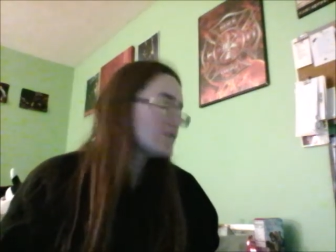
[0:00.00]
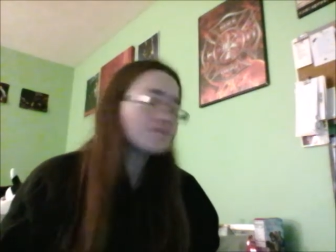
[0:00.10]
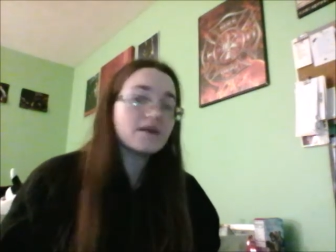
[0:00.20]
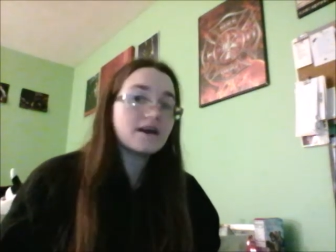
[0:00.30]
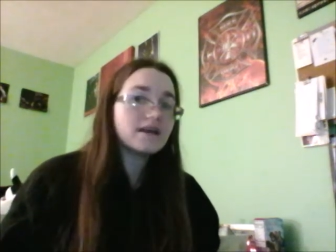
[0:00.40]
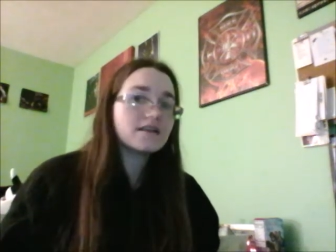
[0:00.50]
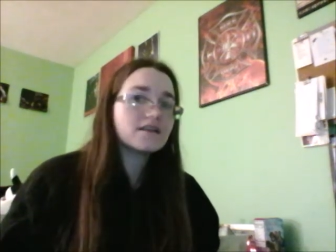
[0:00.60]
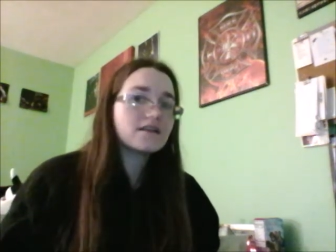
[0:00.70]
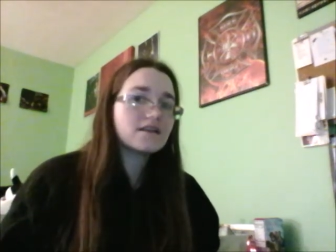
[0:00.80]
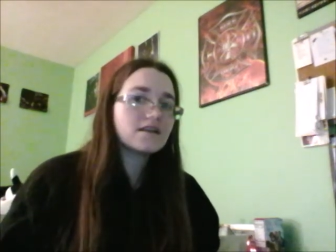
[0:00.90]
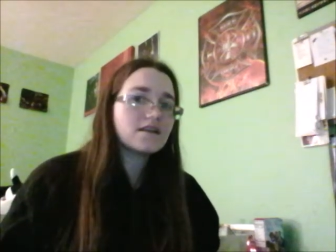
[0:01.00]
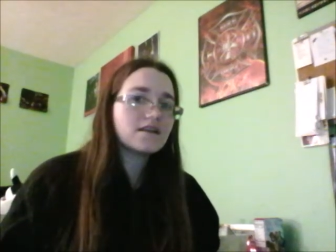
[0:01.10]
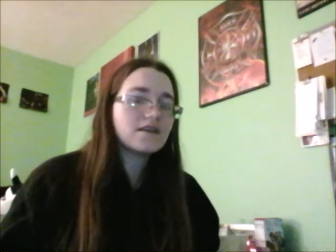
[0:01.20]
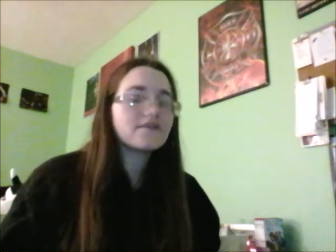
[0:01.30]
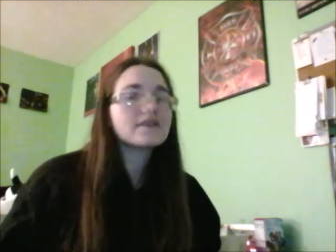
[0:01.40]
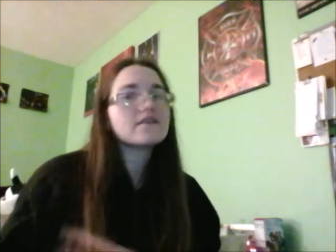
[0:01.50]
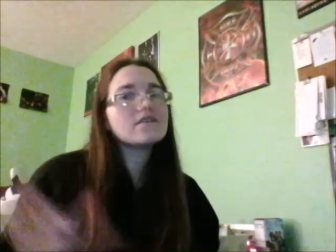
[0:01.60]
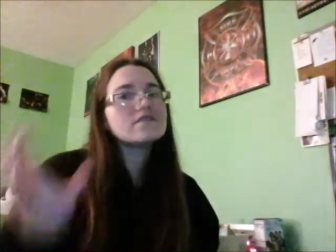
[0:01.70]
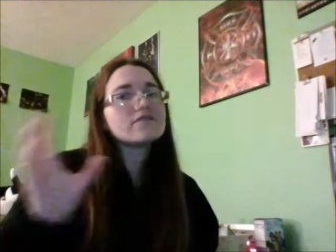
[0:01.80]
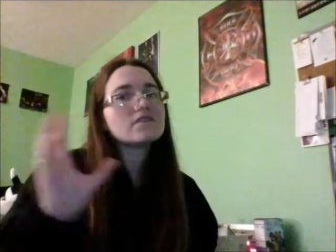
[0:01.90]
But if I go
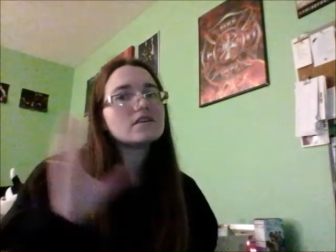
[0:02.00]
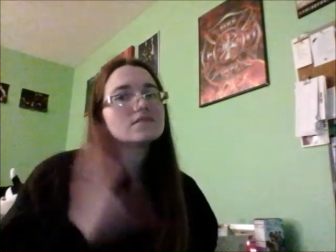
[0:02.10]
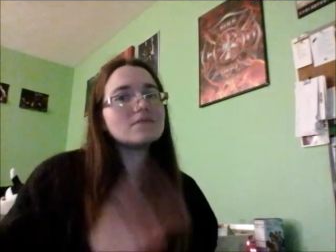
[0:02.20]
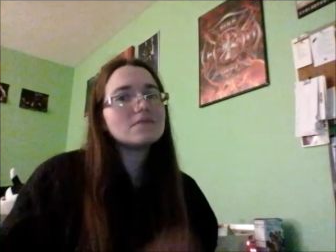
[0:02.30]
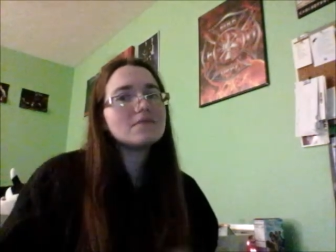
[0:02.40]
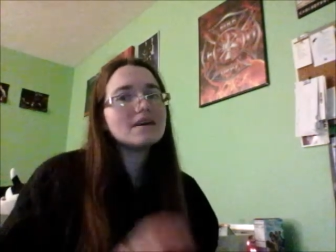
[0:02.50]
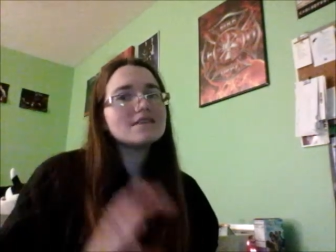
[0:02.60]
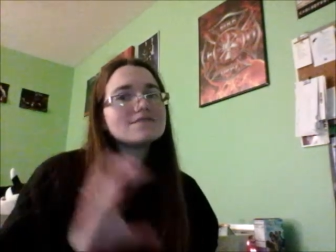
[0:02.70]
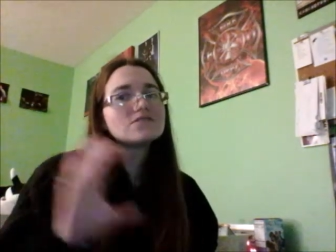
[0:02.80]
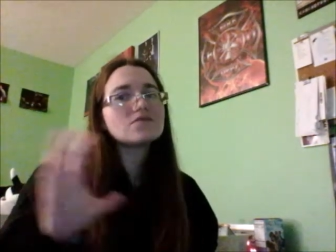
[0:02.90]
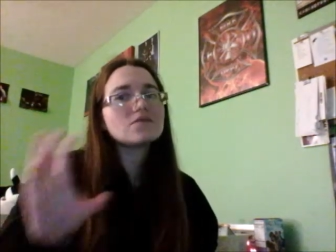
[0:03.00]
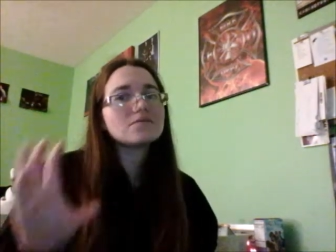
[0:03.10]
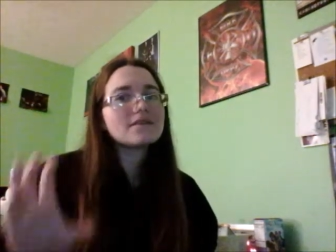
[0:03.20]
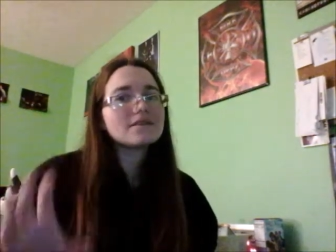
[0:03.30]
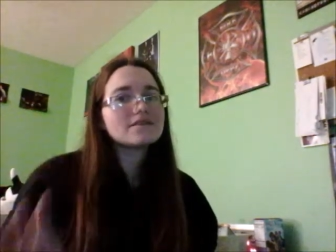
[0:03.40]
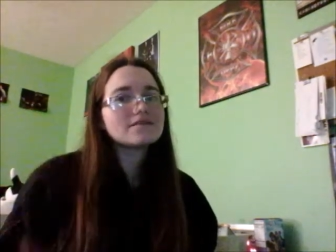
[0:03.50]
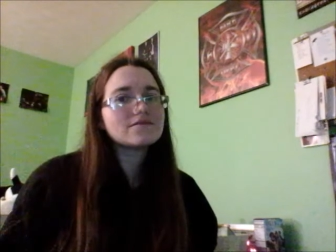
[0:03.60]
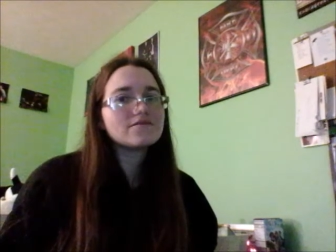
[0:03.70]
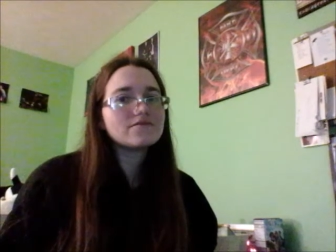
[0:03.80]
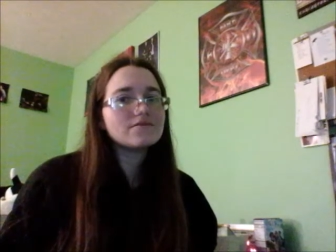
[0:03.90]
over in my meds or my
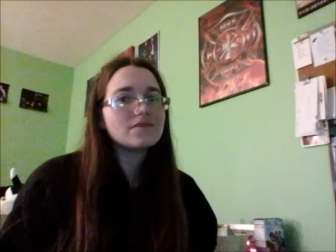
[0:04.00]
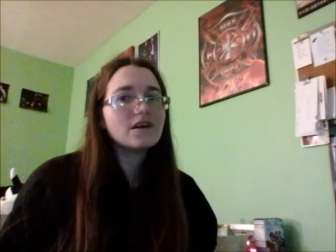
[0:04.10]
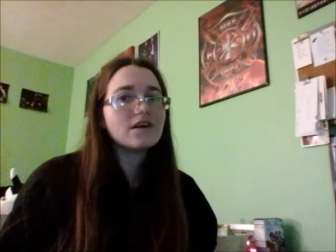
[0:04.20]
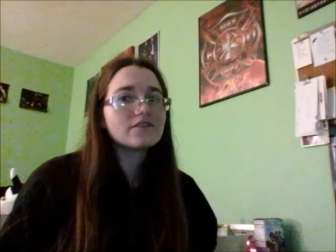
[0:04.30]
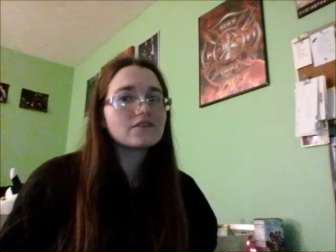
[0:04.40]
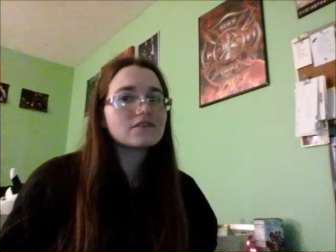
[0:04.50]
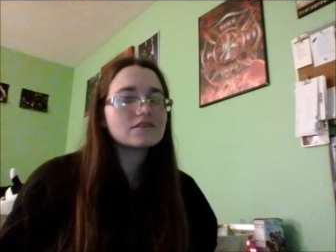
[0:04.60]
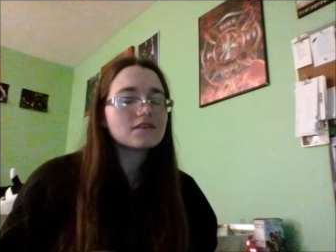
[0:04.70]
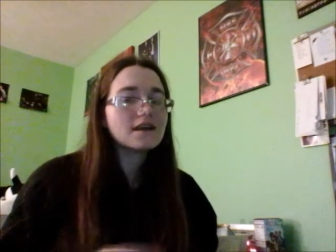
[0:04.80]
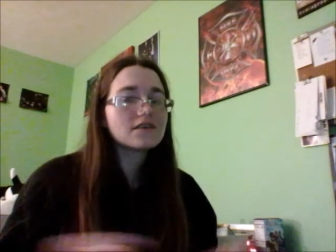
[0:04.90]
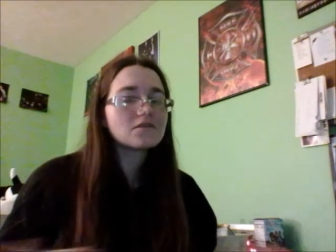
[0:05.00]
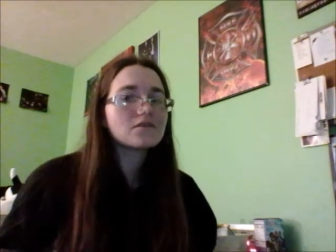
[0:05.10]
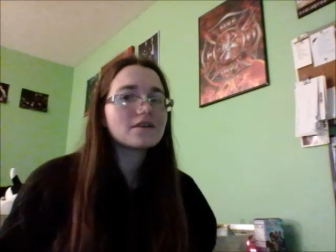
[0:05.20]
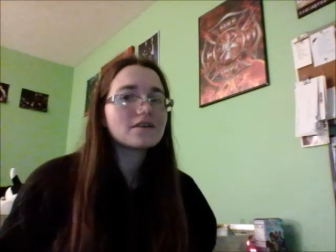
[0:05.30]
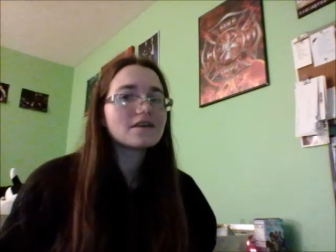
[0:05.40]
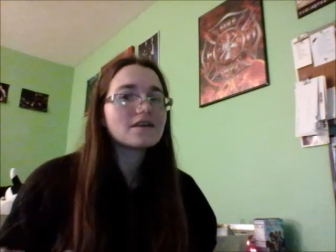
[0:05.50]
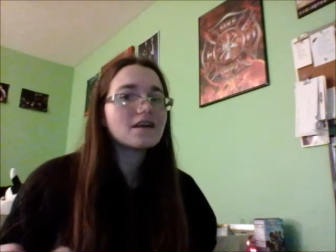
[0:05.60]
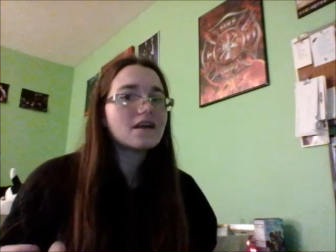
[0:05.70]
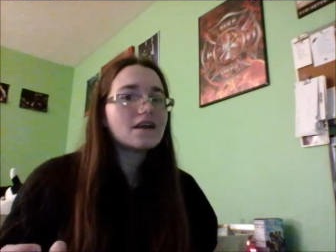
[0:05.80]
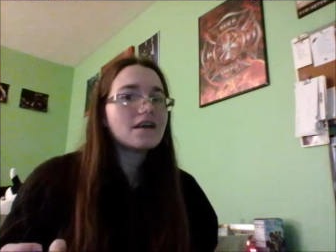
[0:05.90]
other category,
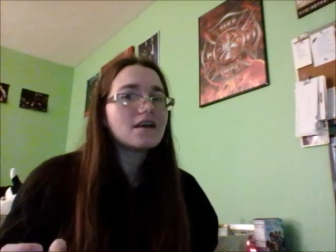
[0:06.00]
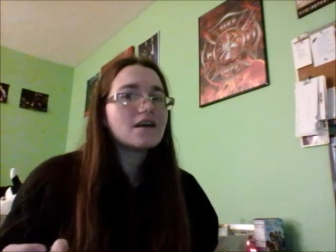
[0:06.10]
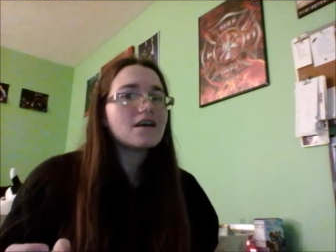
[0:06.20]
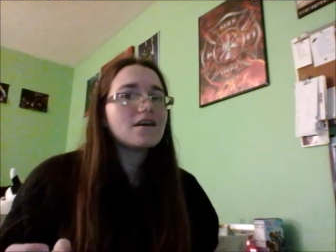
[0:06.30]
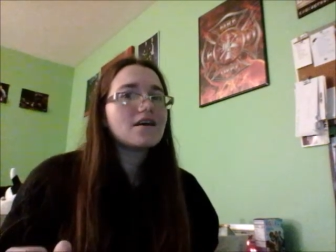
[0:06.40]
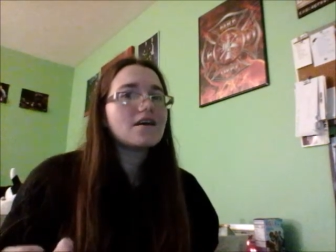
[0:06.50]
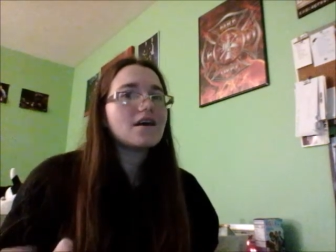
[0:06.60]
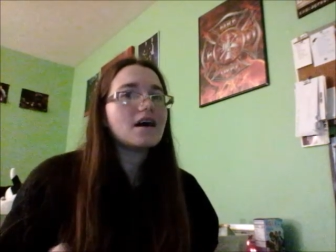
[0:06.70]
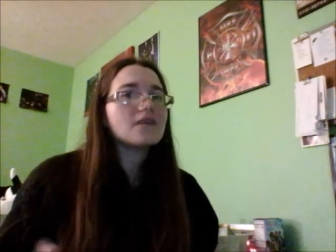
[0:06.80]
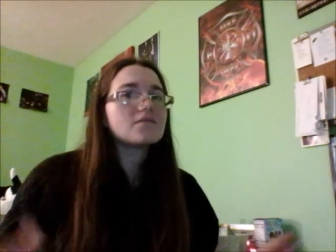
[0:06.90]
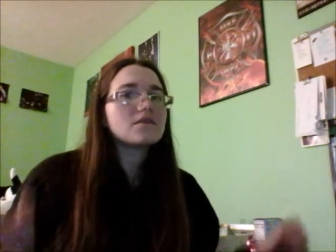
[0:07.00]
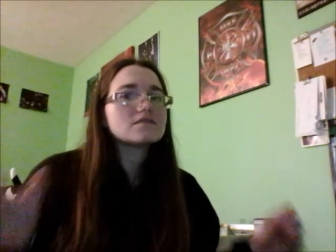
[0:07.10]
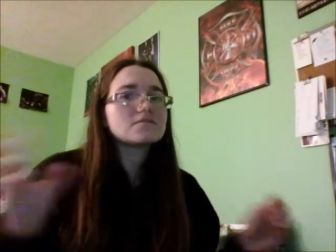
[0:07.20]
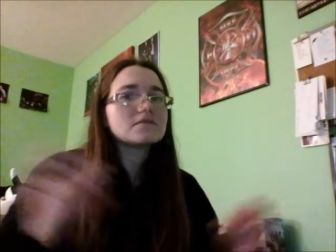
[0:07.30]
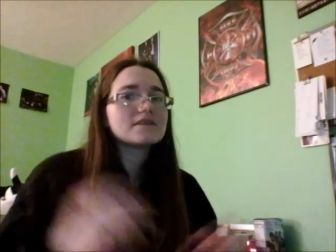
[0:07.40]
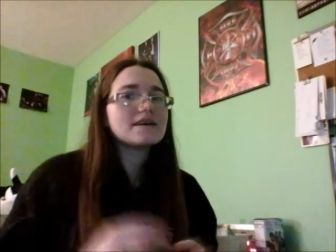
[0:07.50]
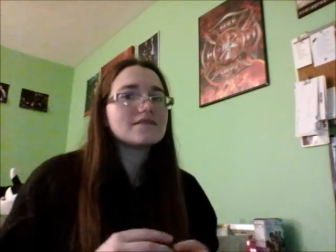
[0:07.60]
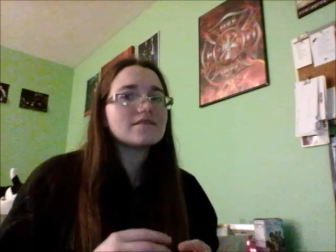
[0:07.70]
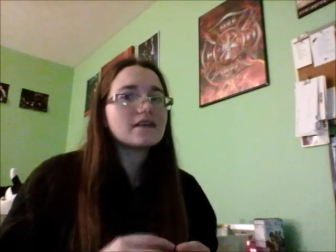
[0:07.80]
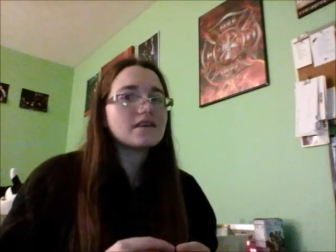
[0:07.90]
I will also put that
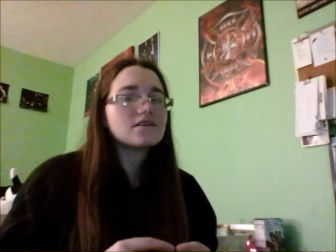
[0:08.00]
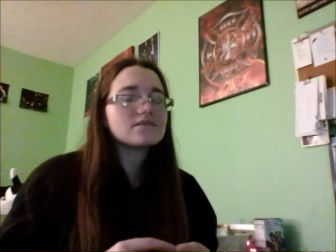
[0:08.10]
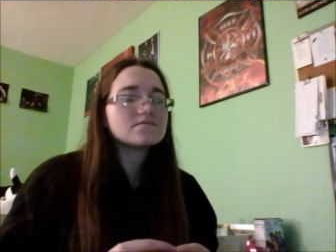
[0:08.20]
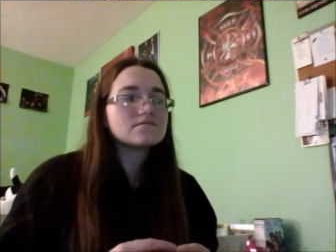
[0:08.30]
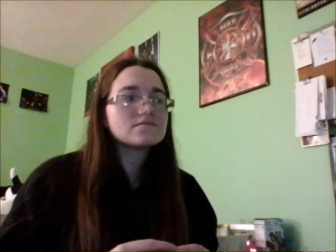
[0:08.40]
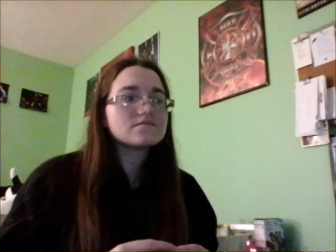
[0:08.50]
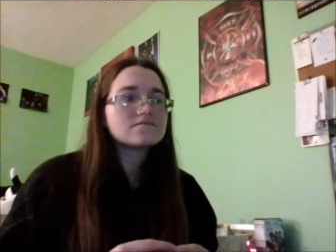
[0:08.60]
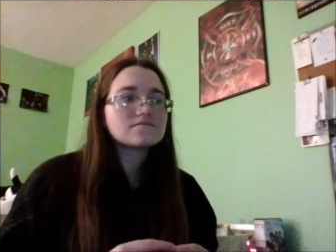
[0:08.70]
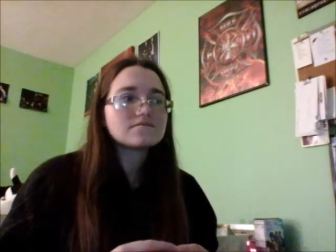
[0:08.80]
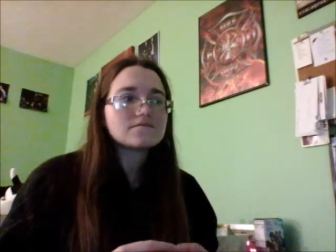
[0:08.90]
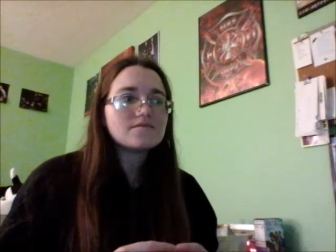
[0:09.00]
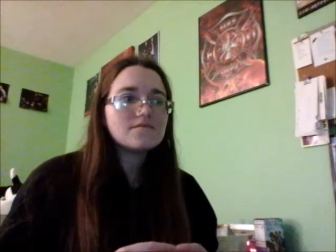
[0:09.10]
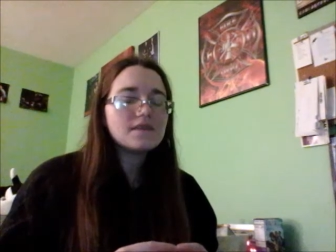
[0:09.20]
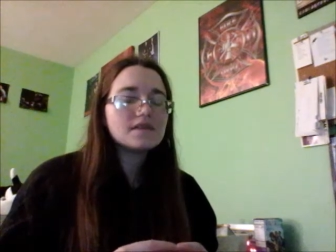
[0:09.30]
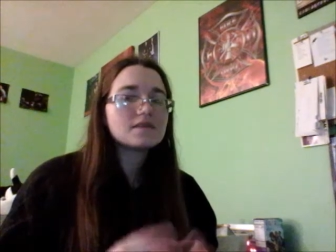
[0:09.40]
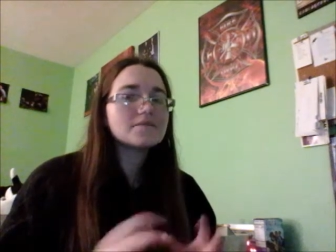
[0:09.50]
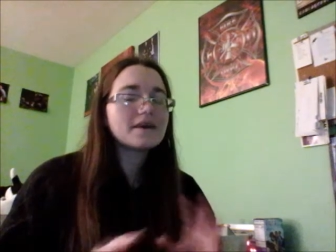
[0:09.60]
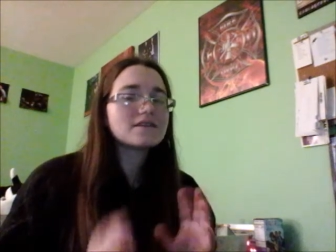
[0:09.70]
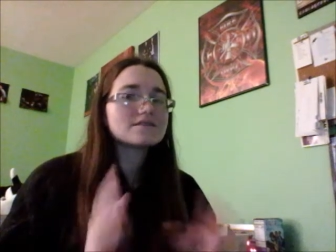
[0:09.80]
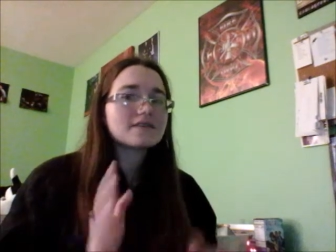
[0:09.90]
in there to
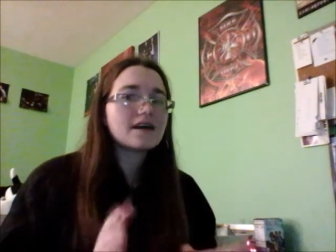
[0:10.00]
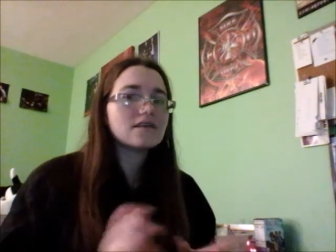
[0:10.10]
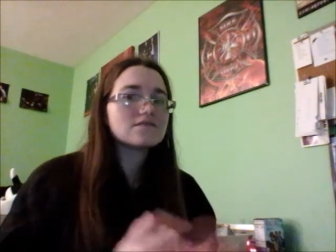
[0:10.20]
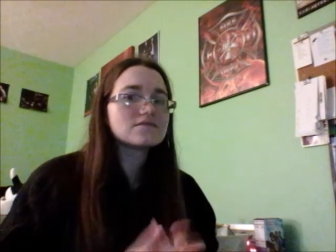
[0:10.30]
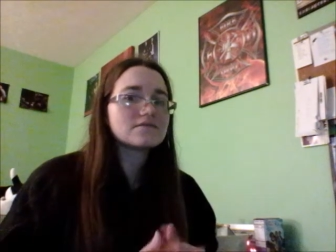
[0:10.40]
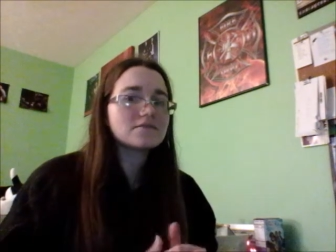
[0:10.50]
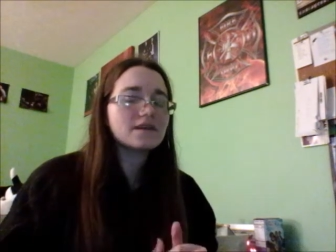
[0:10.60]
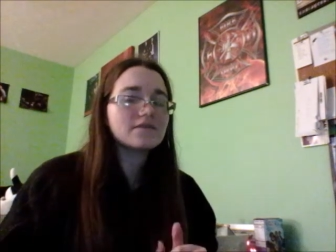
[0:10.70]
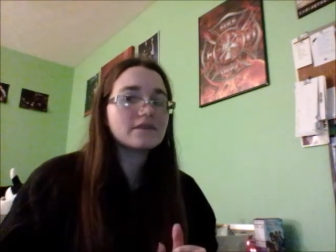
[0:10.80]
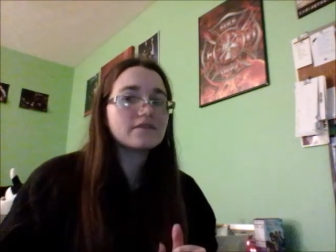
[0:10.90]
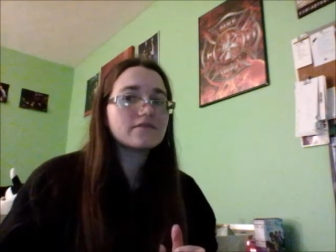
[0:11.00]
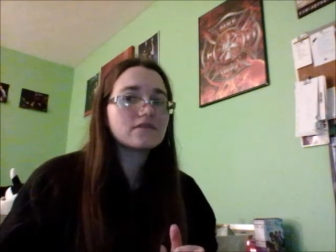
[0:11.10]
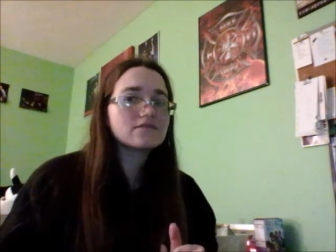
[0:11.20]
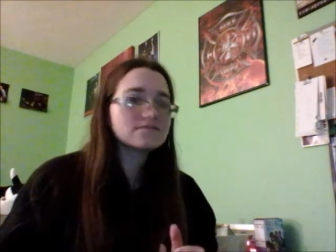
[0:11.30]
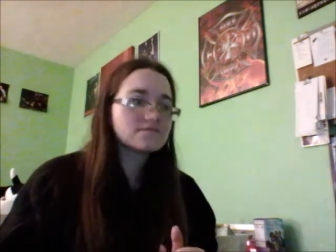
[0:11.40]
balance out what I went over.